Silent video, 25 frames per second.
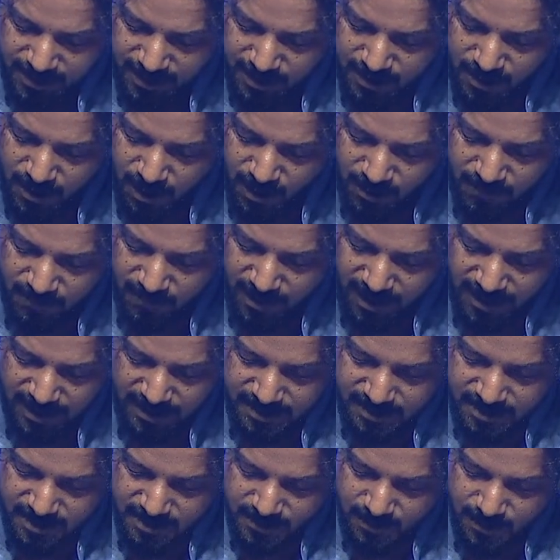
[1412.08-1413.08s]

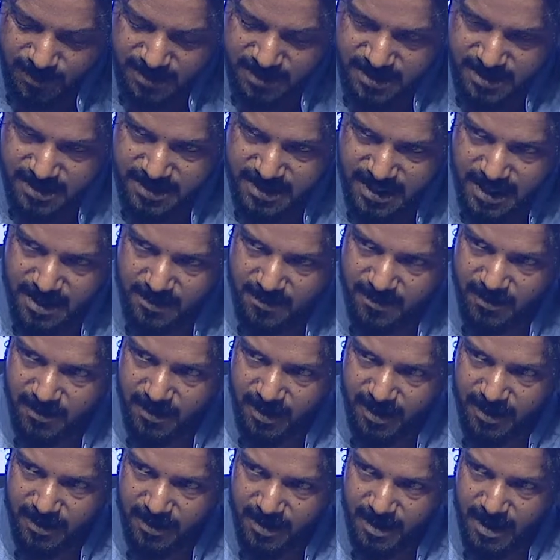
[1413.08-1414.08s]
non-violence was the same
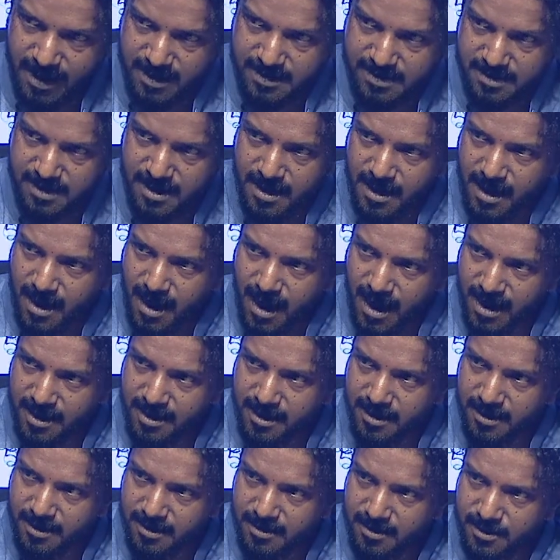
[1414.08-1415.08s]
thing as
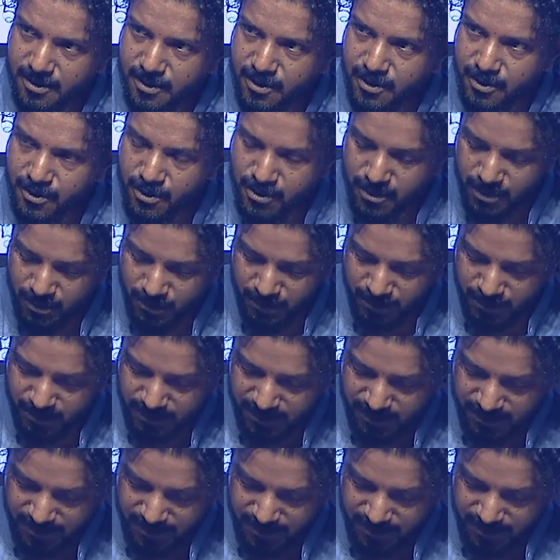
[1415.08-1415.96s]
adherence to truth,